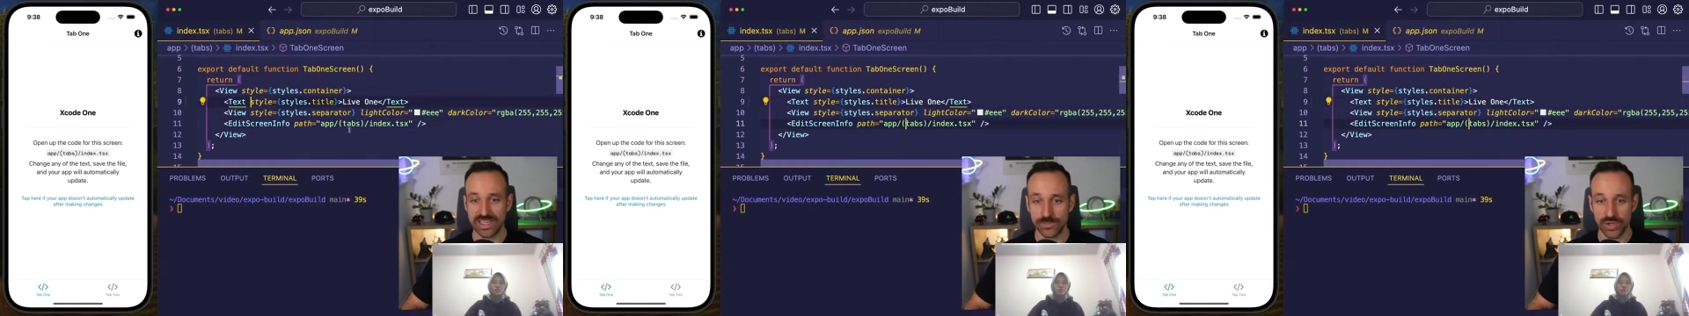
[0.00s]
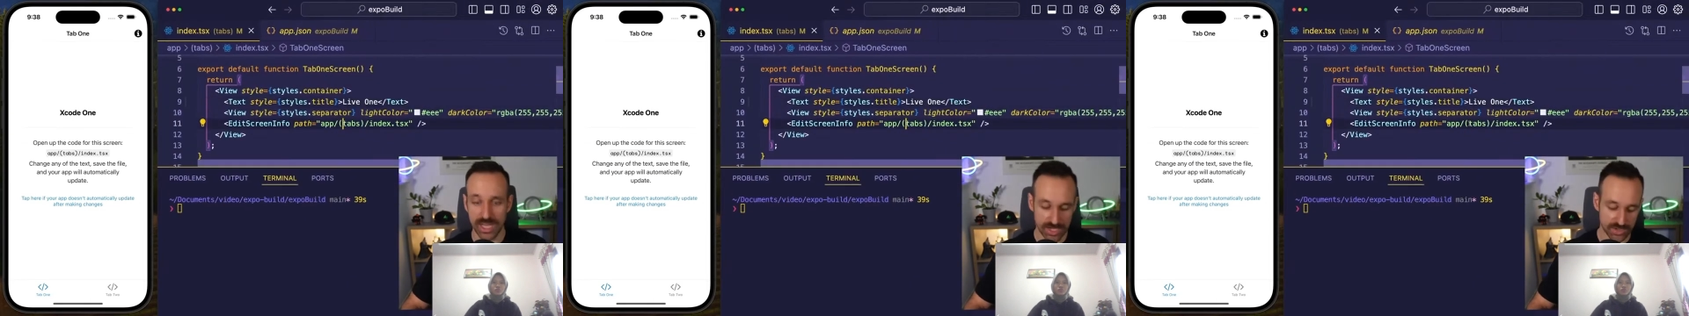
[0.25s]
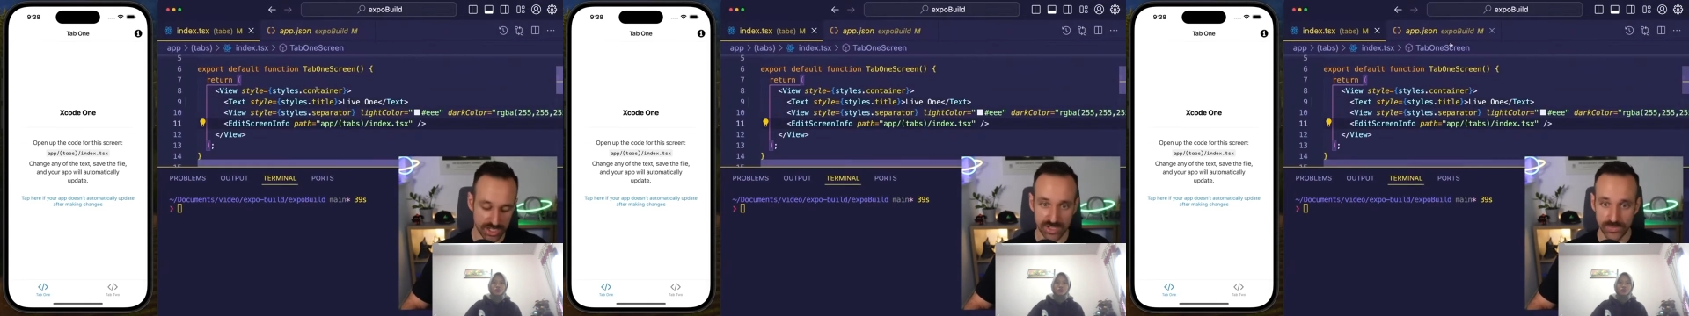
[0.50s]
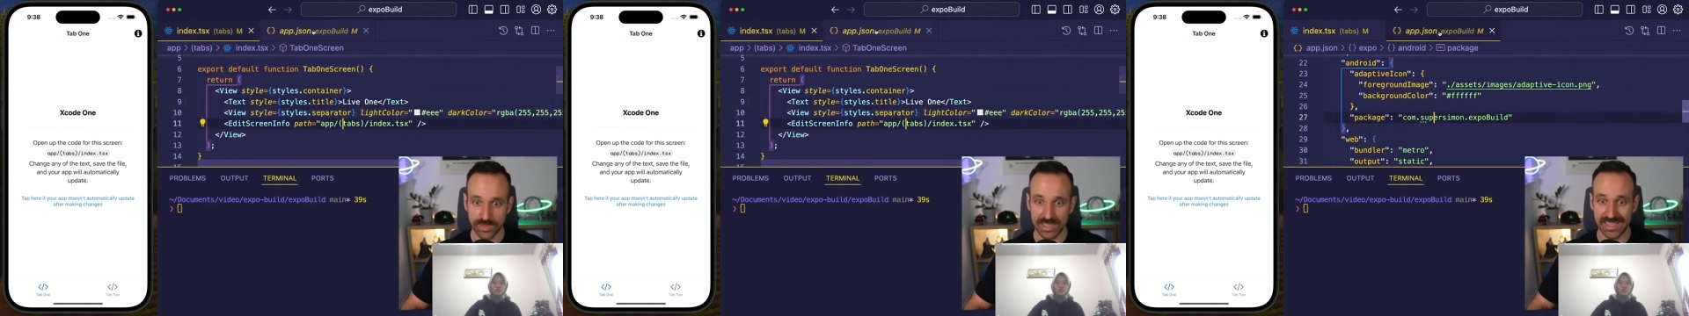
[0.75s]
that you put out a
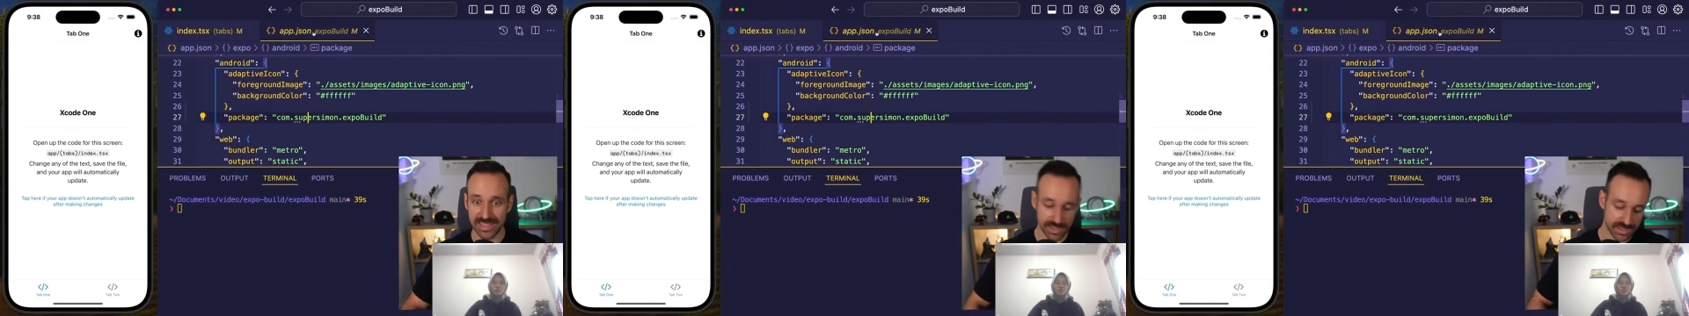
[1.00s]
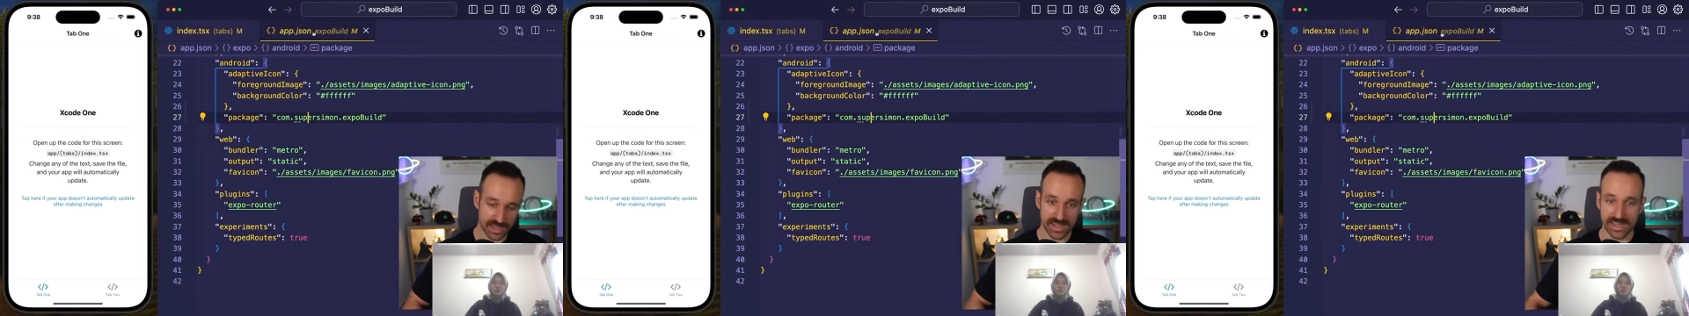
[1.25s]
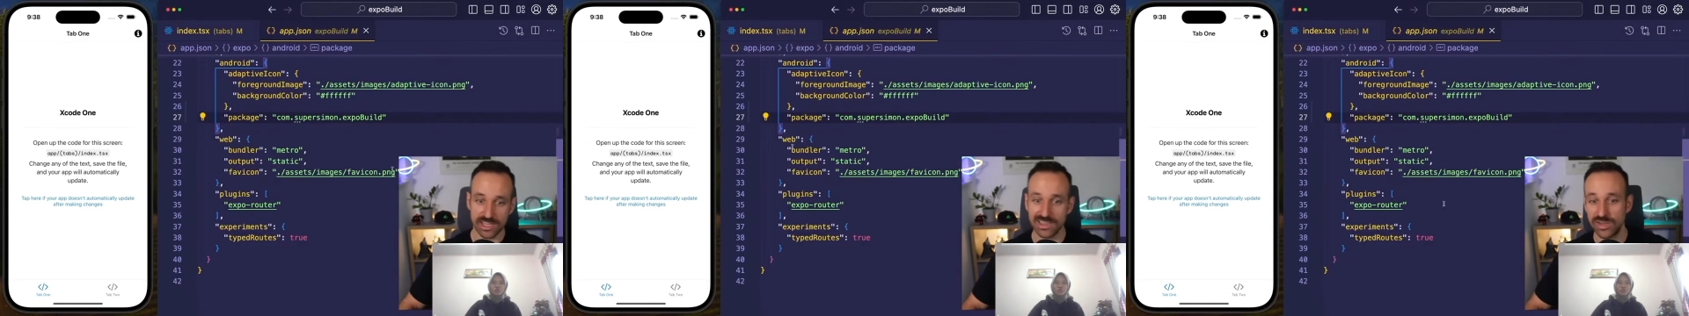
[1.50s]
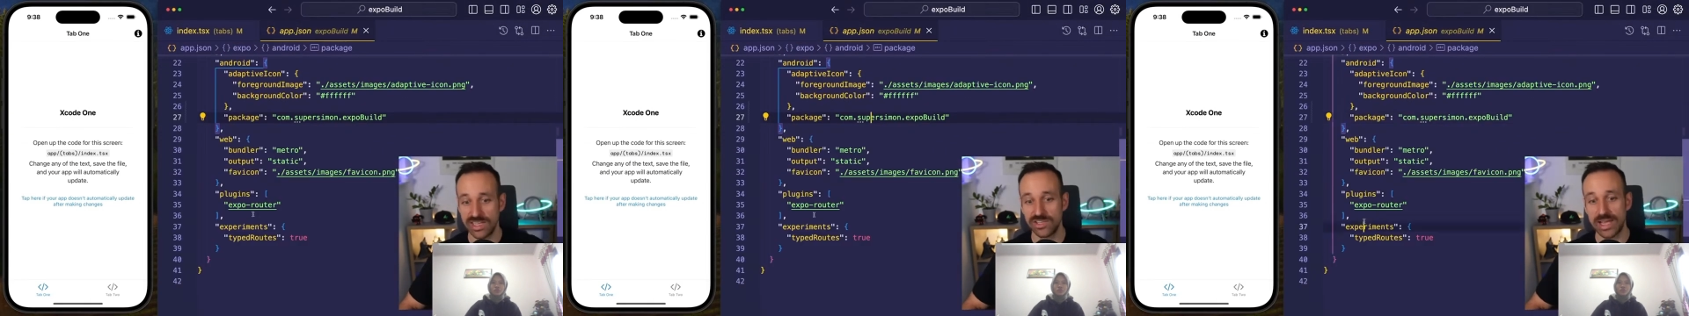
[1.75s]
config plugin and
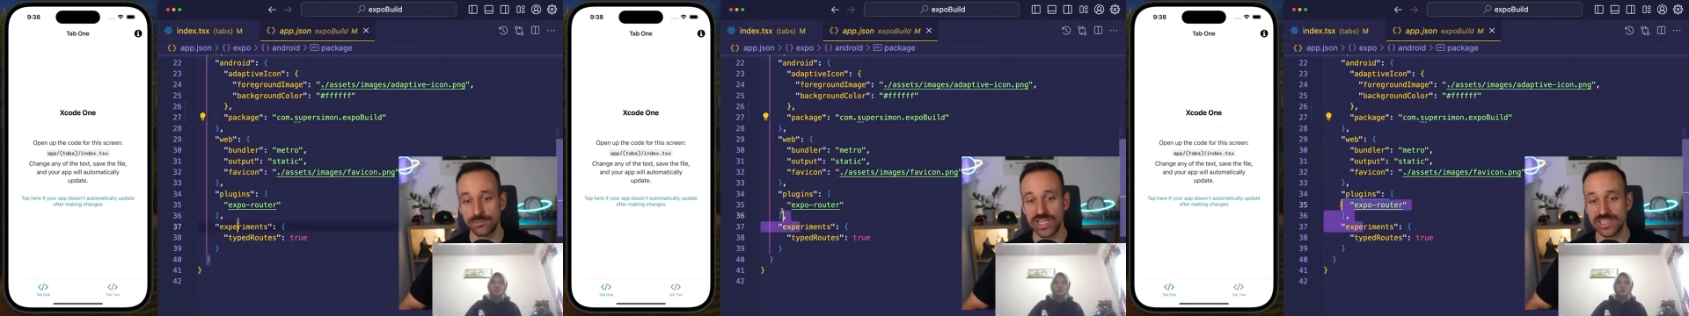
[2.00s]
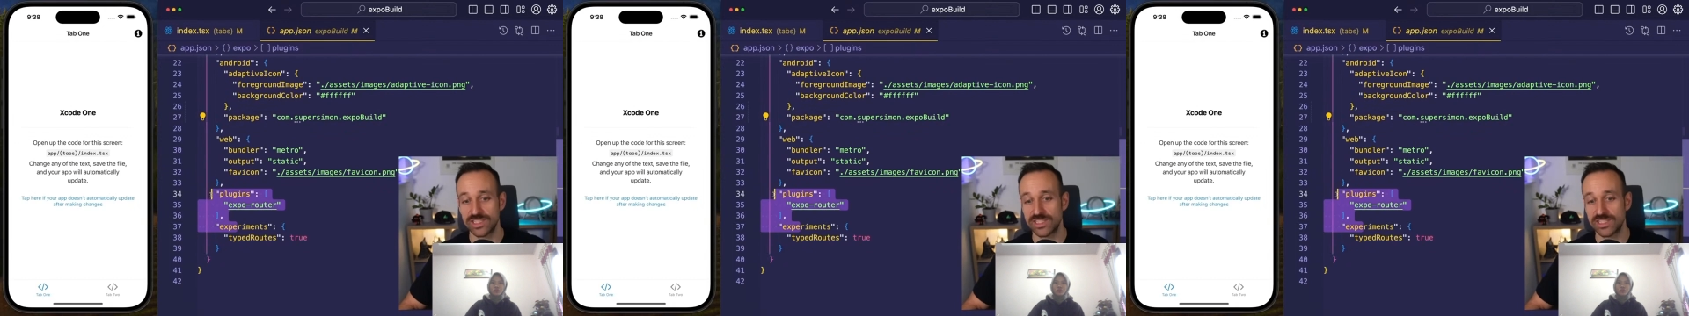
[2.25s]
include it in your app JSON.